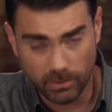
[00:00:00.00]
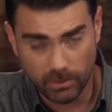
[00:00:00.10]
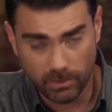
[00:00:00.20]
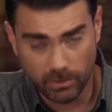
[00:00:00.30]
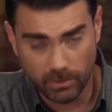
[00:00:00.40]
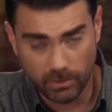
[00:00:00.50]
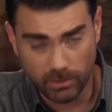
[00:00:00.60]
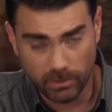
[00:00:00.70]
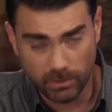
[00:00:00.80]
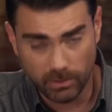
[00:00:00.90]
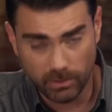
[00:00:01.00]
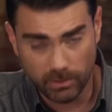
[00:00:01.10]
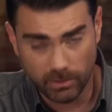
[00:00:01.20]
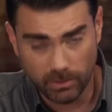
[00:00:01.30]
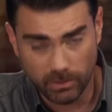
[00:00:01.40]

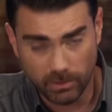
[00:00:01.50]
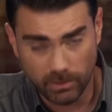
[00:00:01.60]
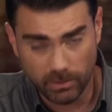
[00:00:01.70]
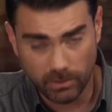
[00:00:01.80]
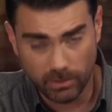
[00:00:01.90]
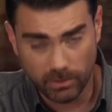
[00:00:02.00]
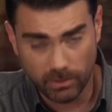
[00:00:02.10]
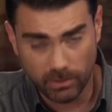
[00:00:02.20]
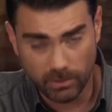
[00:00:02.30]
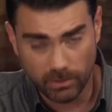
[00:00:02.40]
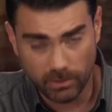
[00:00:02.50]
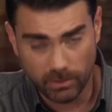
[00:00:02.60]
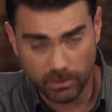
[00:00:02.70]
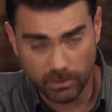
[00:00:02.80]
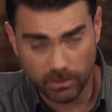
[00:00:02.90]

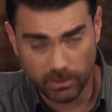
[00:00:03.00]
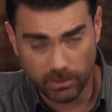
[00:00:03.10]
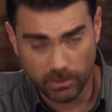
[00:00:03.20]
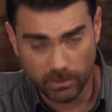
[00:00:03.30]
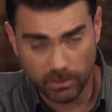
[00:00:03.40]
The person shown says nothing.